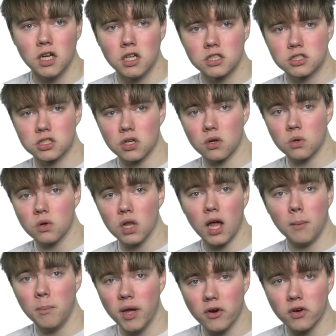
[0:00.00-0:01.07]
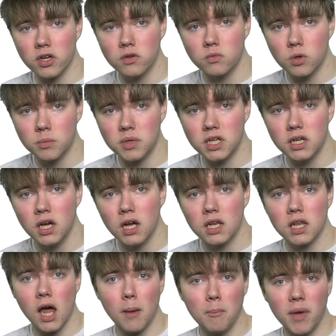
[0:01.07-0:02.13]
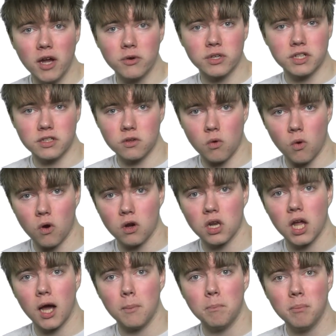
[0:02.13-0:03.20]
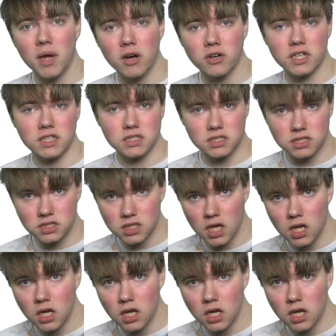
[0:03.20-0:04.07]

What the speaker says: So La Mary would be La Marine or La Maris.